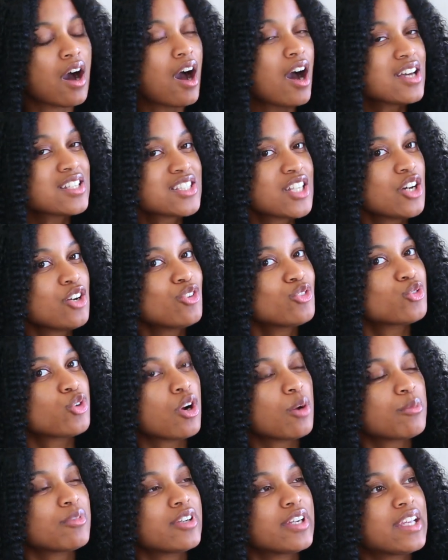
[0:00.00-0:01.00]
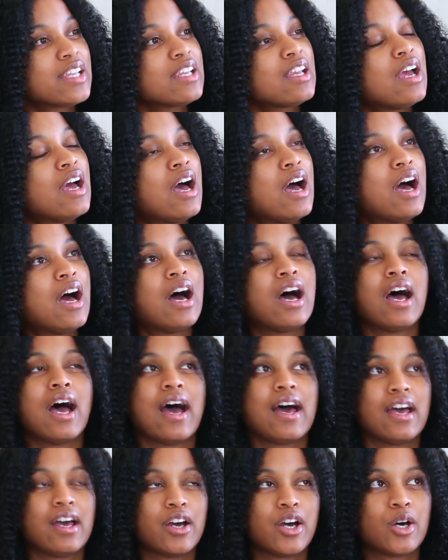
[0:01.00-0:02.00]
Also, normally
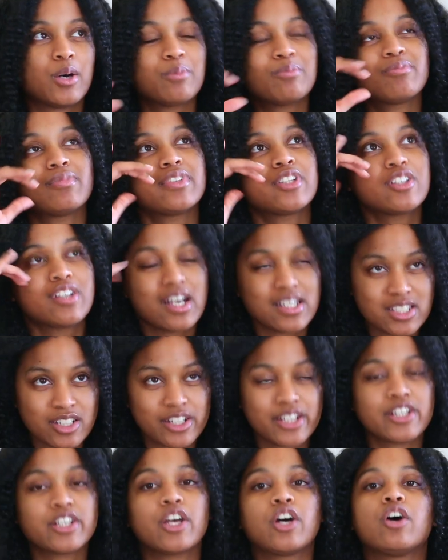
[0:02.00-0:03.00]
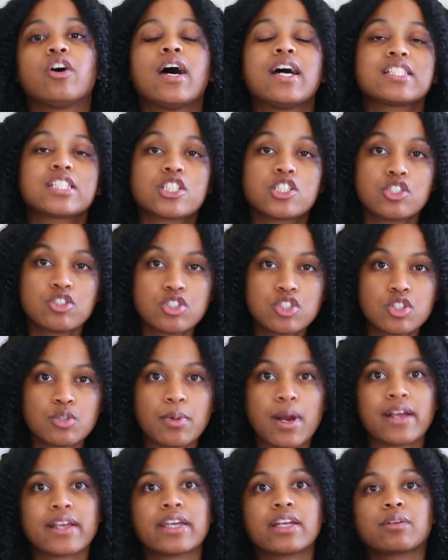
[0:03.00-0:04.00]
um, you guys already know as a
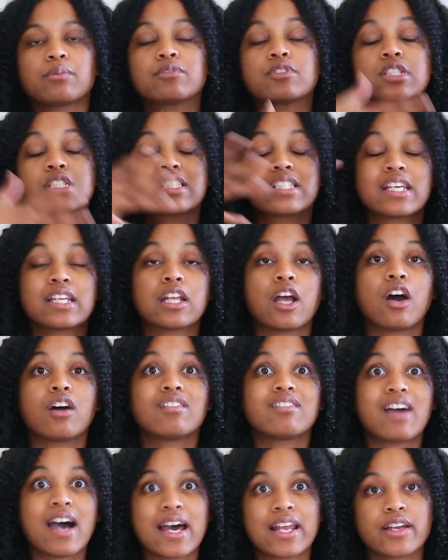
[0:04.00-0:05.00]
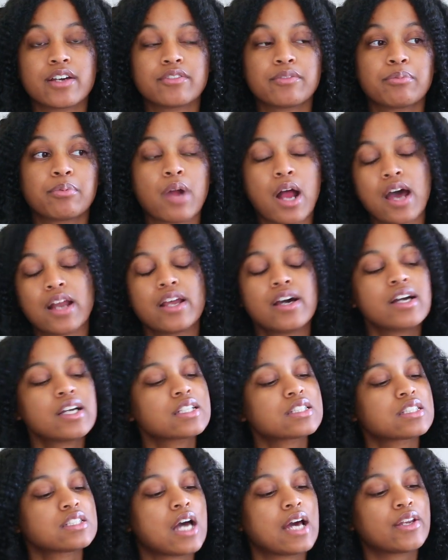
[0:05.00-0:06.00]
YouTuber, I get sent a lot of
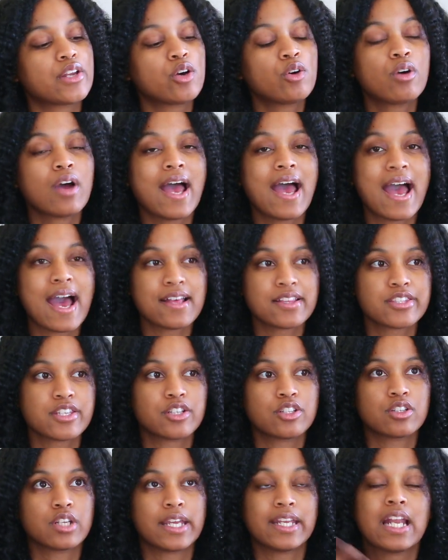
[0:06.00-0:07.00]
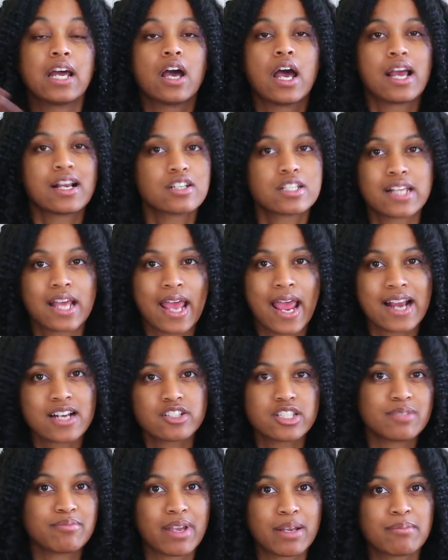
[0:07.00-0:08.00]
products, so I don't have to, and I
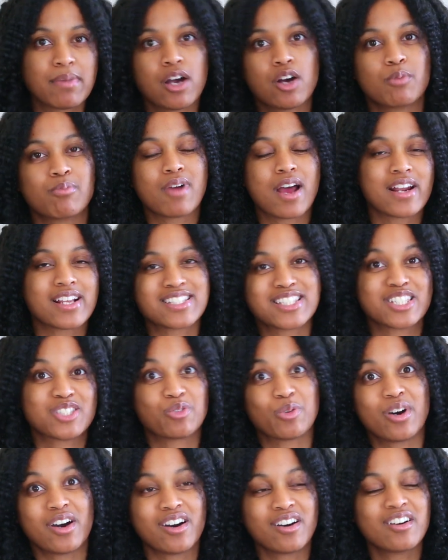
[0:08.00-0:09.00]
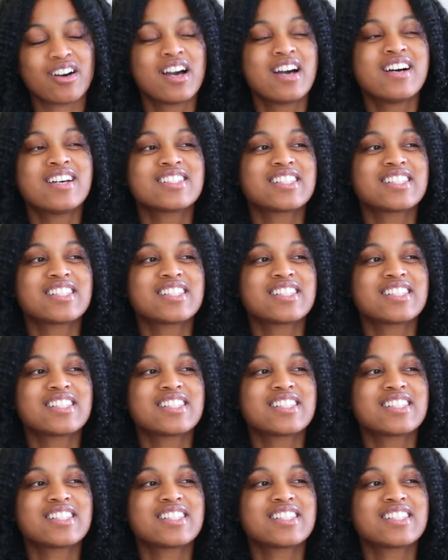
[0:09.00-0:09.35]
actually make my products as well.